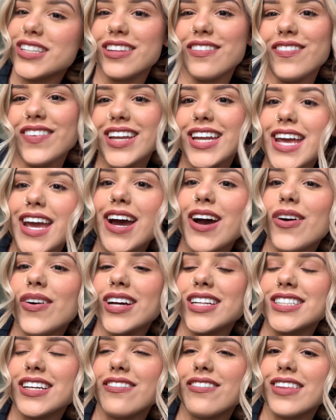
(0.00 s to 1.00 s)
the video
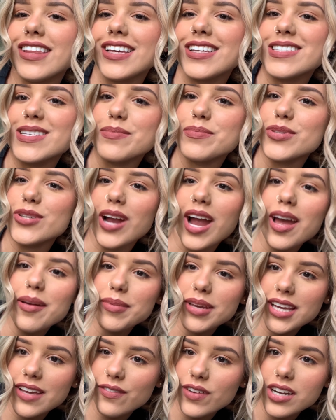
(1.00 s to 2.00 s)
and definitely subscribe
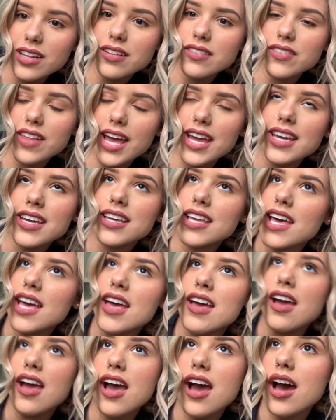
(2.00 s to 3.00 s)
and give it a like.
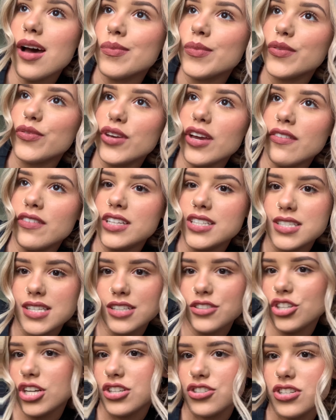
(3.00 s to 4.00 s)
If you have any
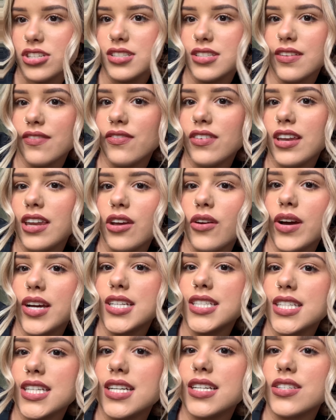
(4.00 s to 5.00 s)
suggestions of video
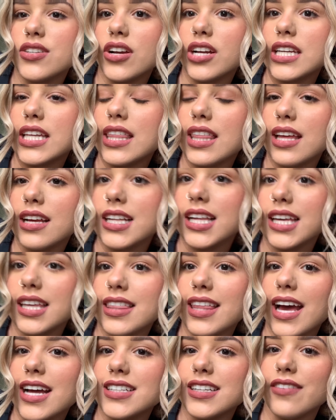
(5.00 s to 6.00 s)
ideas or anything like
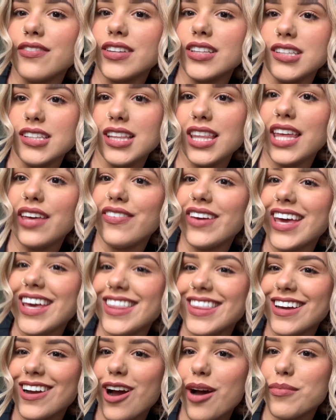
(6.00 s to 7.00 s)
that, definitely leave it in
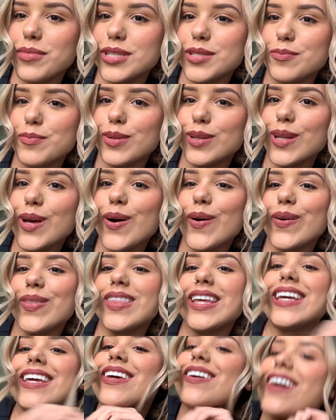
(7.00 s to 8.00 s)
the comments below.
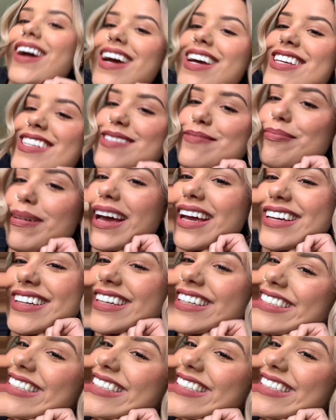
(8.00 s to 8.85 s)
Thank you guys. Bye.